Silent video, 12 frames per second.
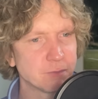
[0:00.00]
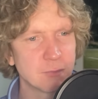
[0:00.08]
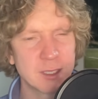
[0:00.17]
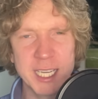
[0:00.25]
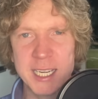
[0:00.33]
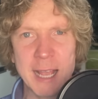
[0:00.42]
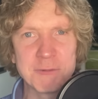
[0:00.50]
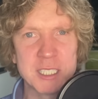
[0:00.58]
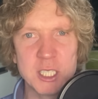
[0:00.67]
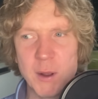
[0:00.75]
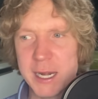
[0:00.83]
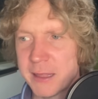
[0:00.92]
Didn't have to
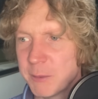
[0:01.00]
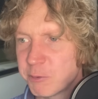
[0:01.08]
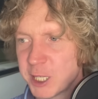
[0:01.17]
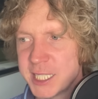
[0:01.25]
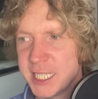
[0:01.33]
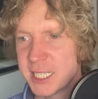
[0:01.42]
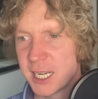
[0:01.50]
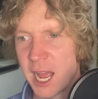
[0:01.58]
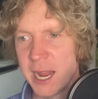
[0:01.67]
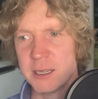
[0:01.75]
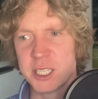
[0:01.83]
do anything pretty tonight,